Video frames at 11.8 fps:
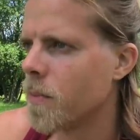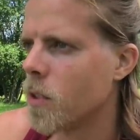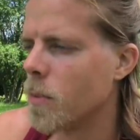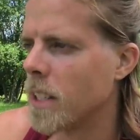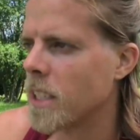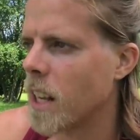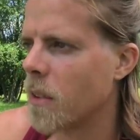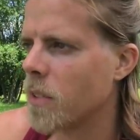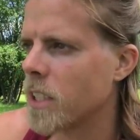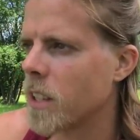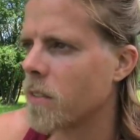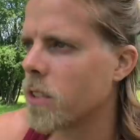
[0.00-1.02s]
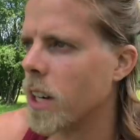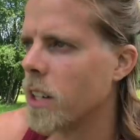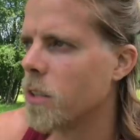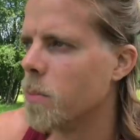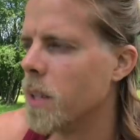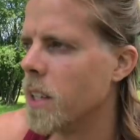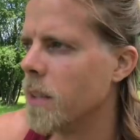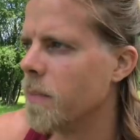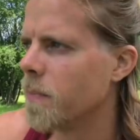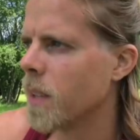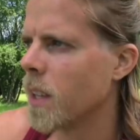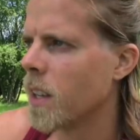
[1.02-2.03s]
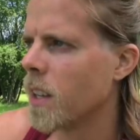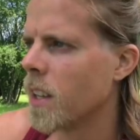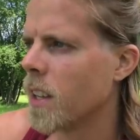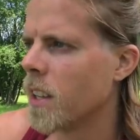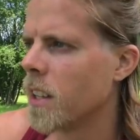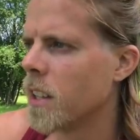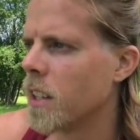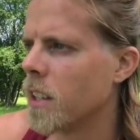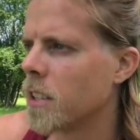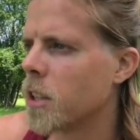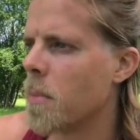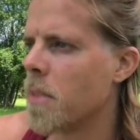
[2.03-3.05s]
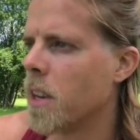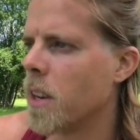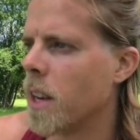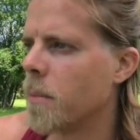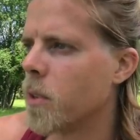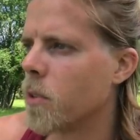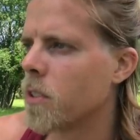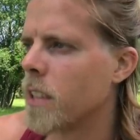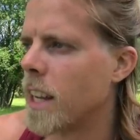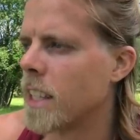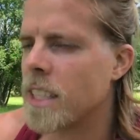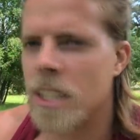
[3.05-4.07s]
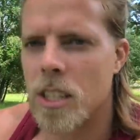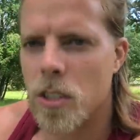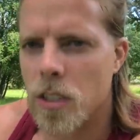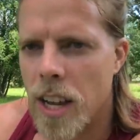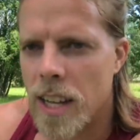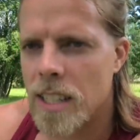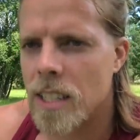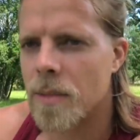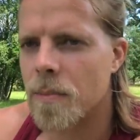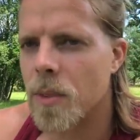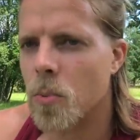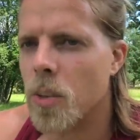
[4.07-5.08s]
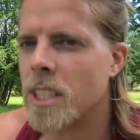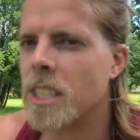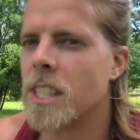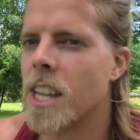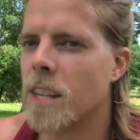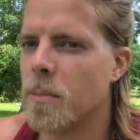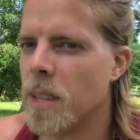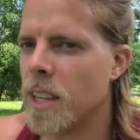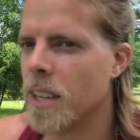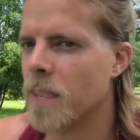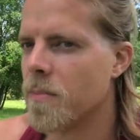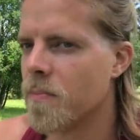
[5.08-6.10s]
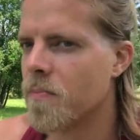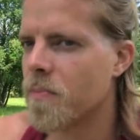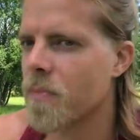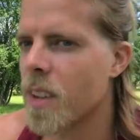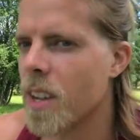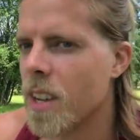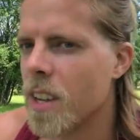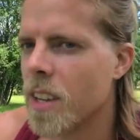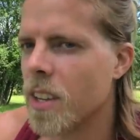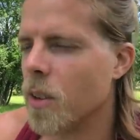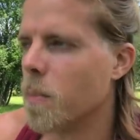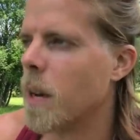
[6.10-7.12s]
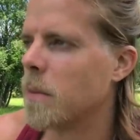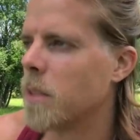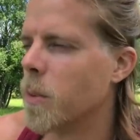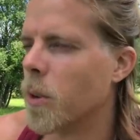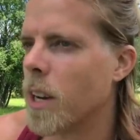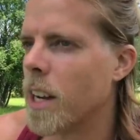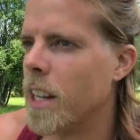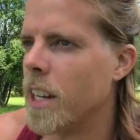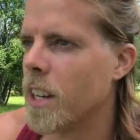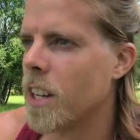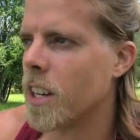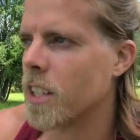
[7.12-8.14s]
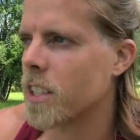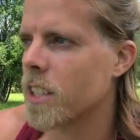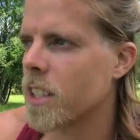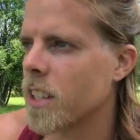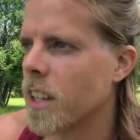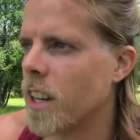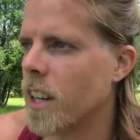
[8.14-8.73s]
to myself, instead of trying to be something I'm not as good at, which is then being, you know, perhaps the more clean cut,